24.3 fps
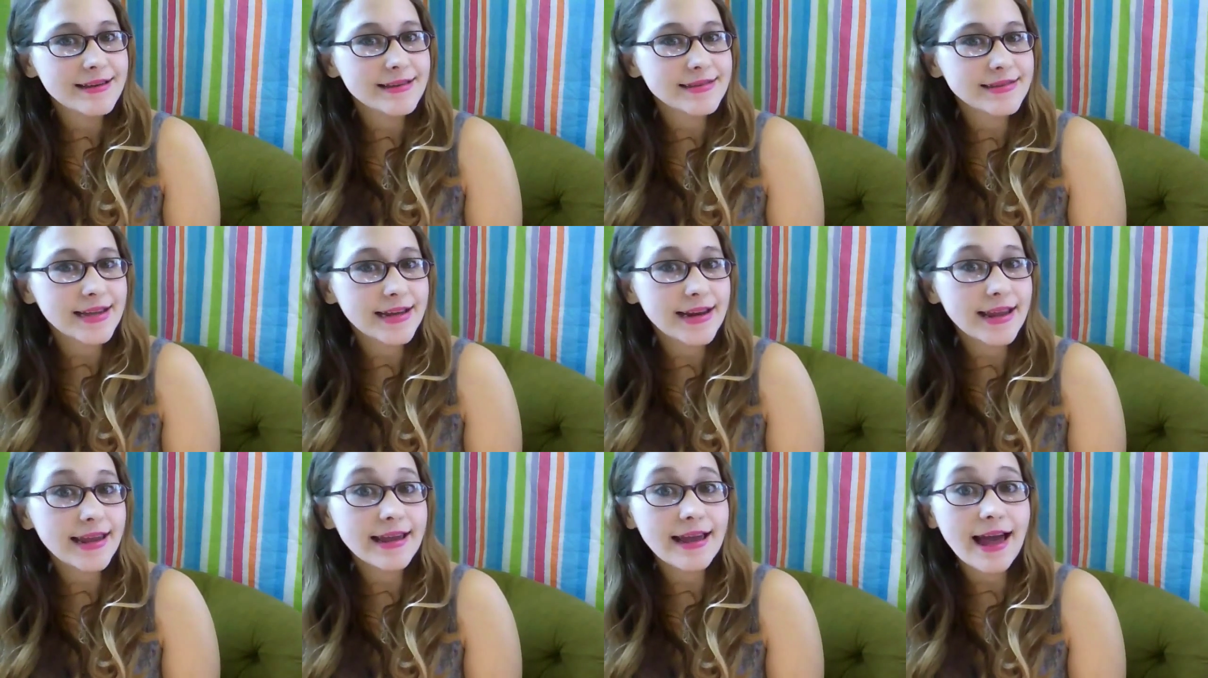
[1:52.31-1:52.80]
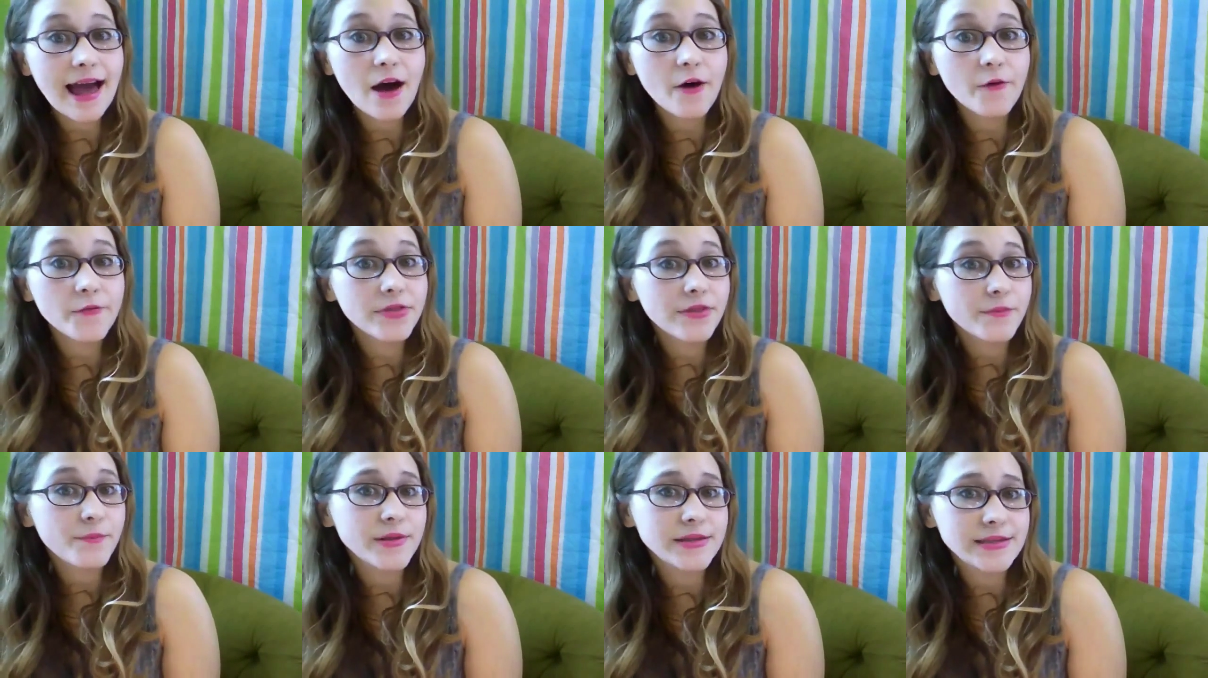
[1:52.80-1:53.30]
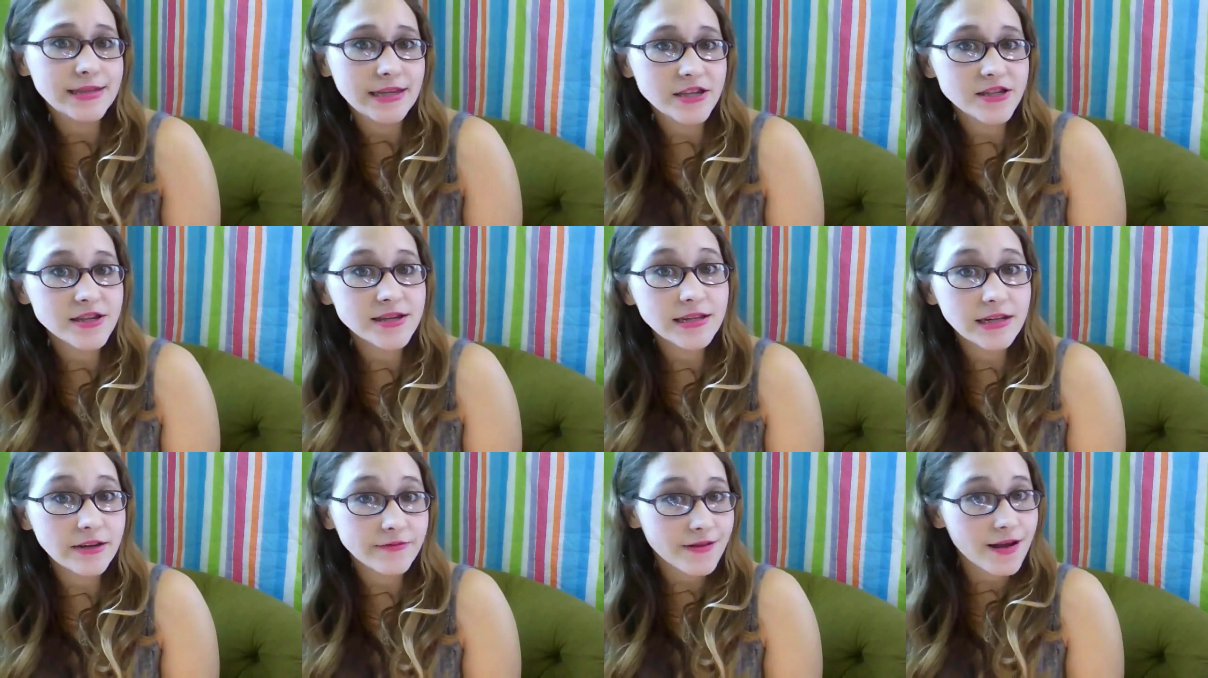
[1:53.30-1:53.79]
studying how the
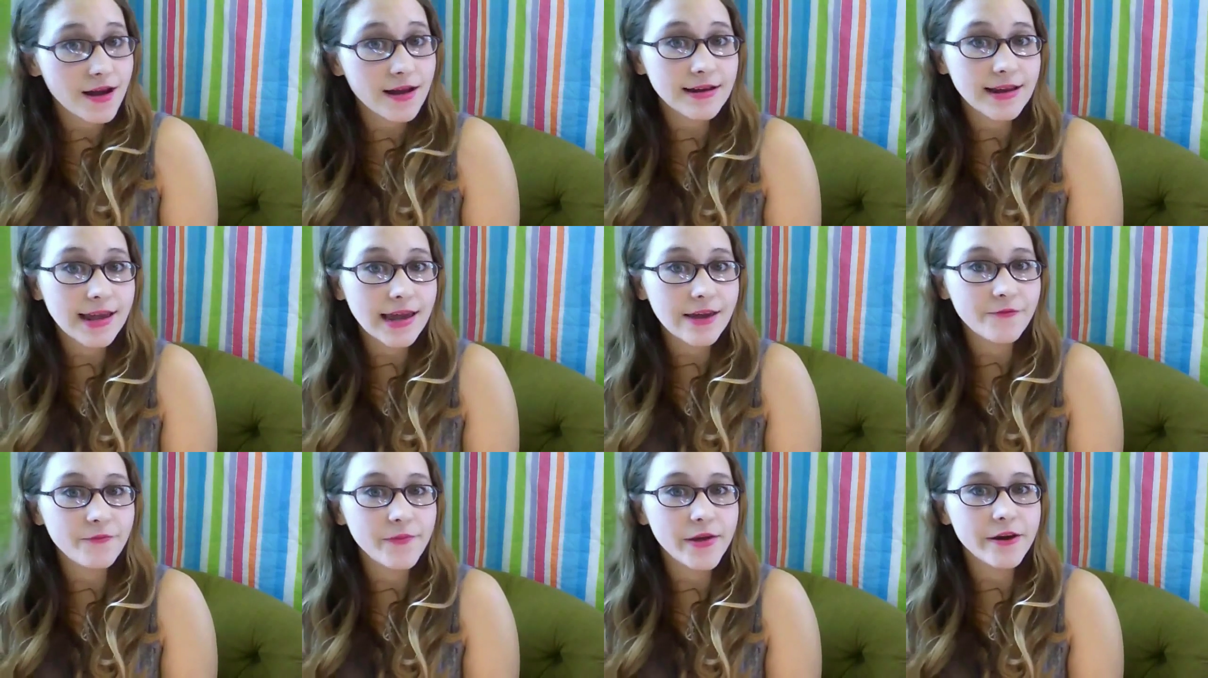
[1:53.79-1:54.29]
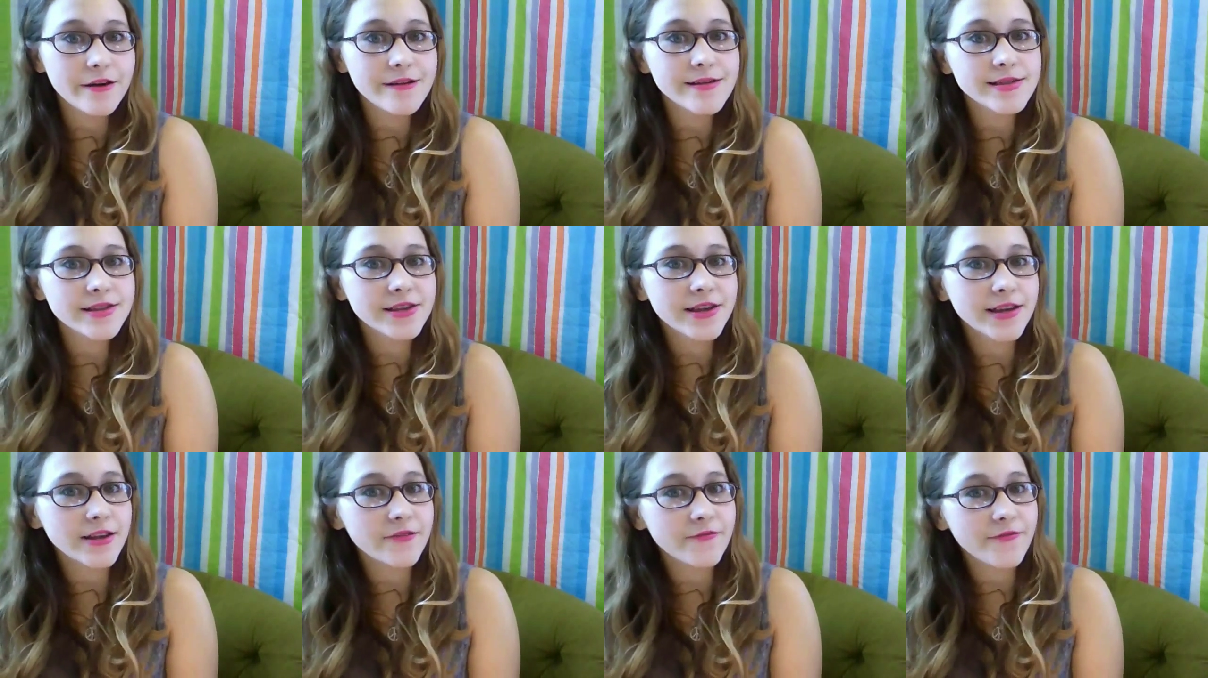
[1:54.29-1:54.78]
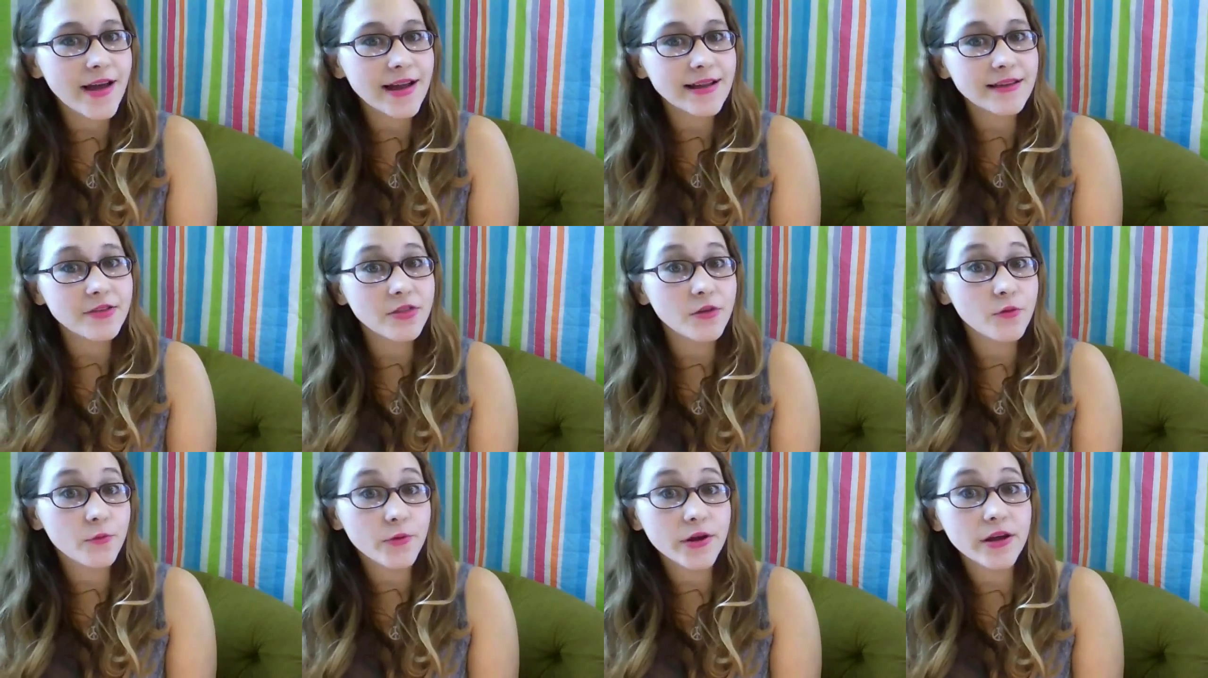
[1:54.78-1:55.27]
position of concave mirrors could
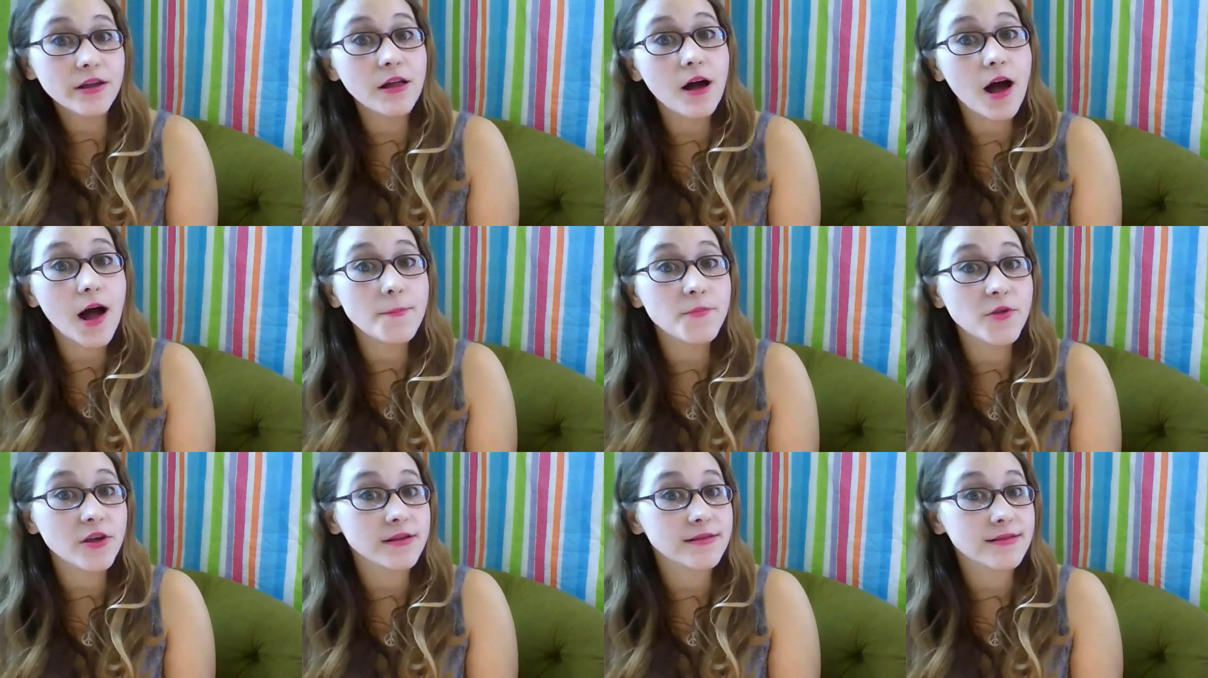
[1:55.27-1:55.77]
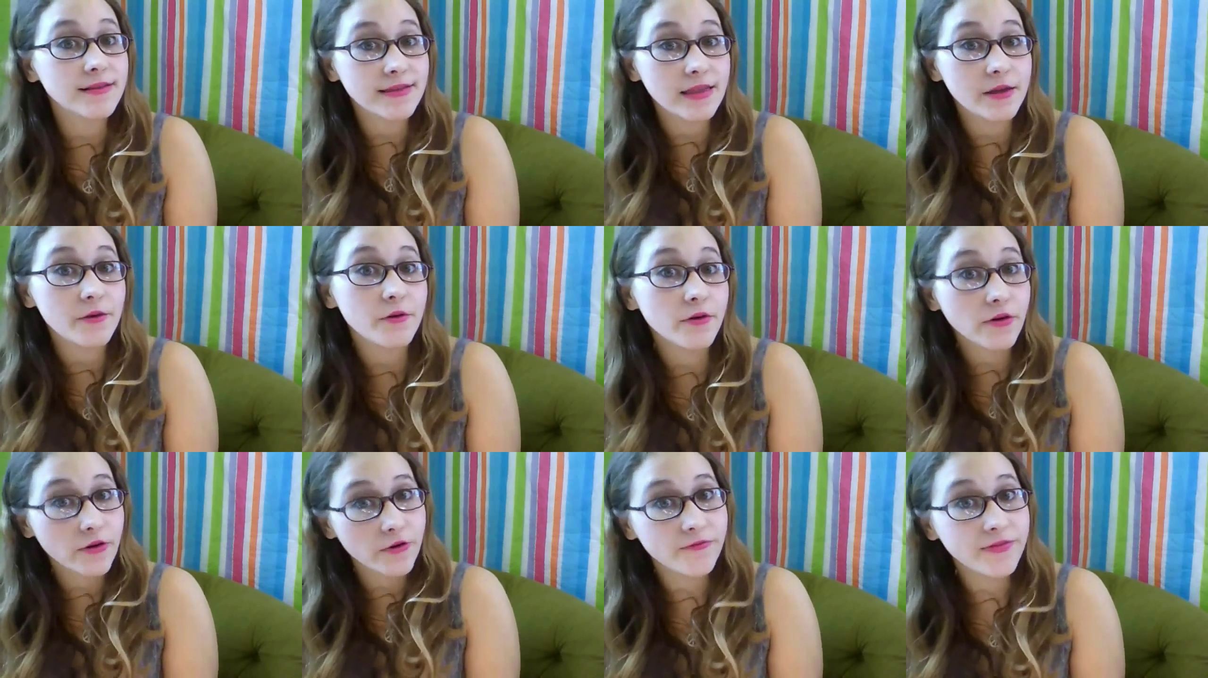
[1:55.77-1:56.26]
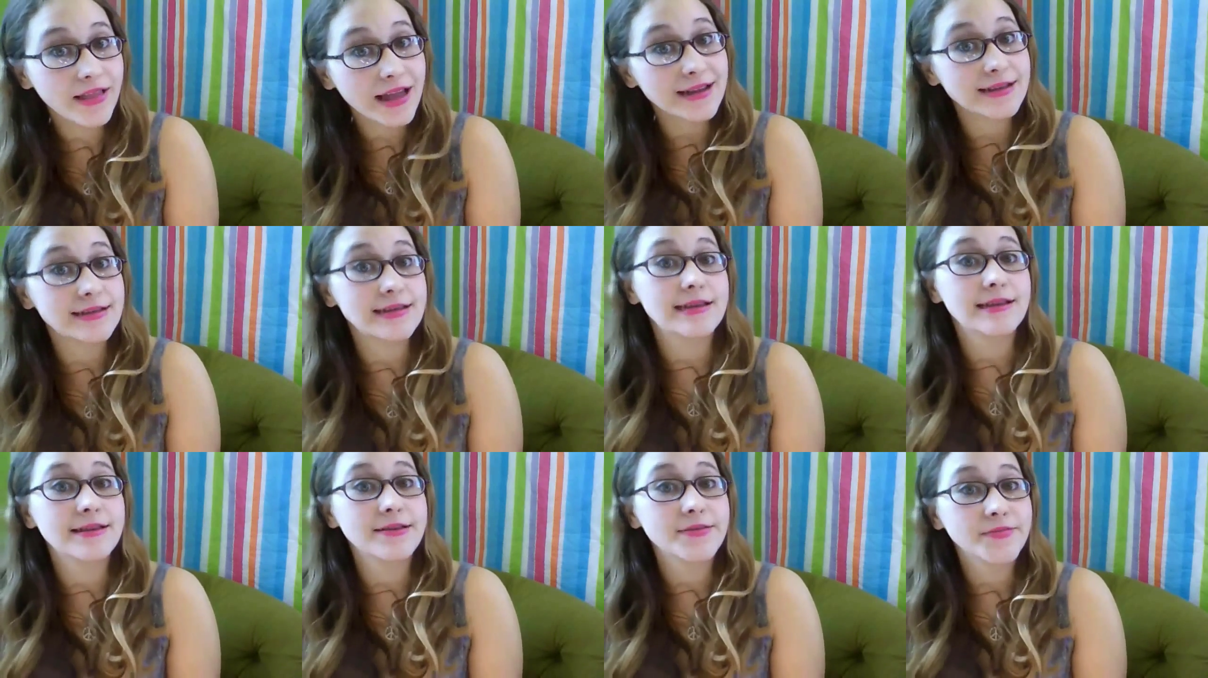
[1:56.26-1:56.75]
affect the real objects that they were
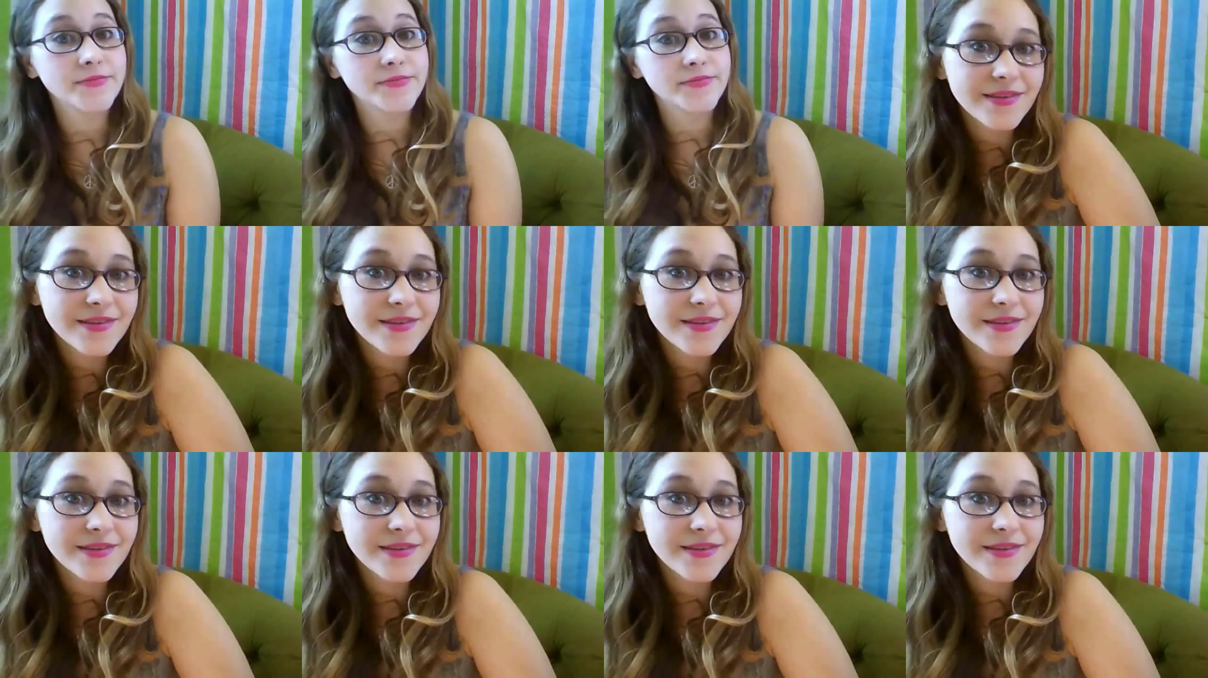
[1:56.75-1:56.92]
reflecting.